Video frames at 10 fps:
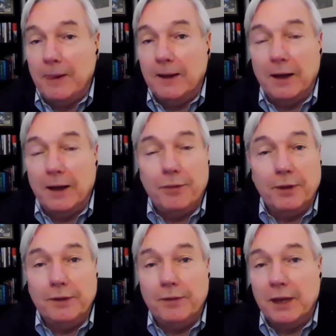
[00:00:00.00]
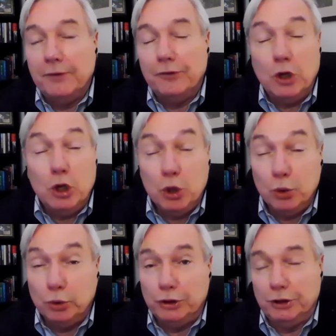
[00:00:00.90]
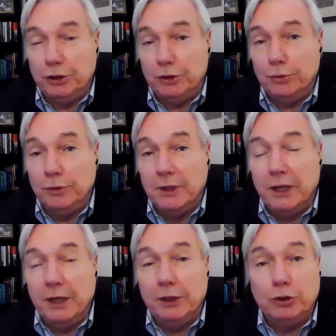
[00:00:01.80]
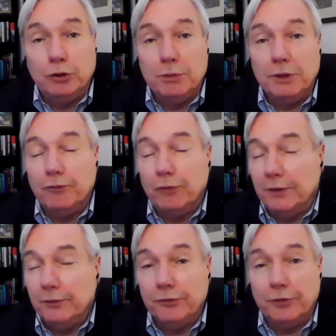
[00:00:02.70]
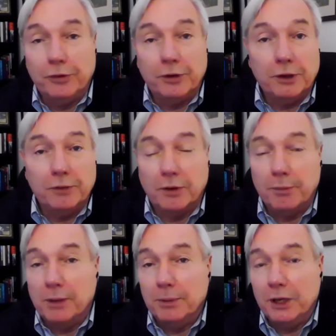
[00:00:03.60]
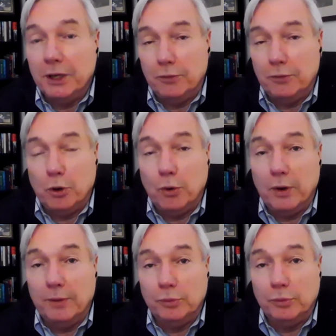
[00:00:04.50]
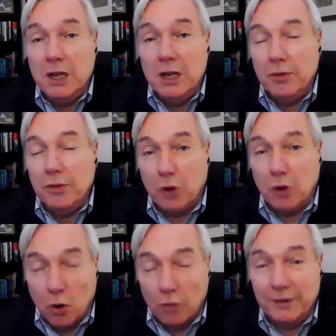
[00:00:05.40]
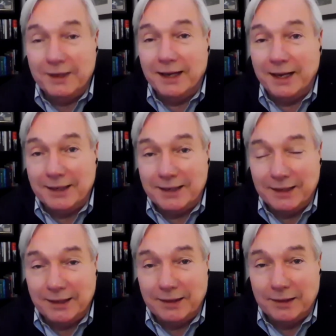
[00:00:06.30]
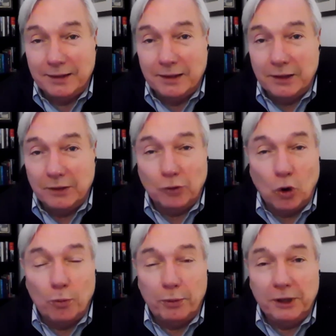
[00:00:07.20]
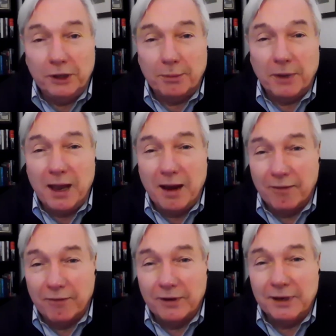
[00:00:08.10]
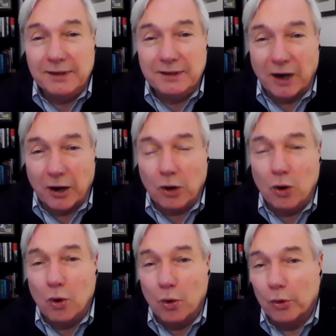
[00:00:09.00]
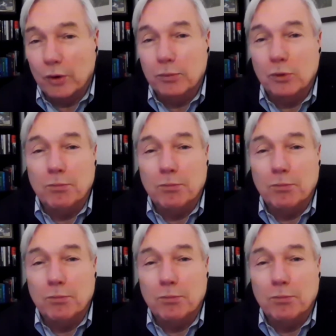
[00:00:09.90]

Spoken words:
I think that it's a huge issue. and it should be front and center in any of our public health programs. COVID-19 is opening up every dark, horrible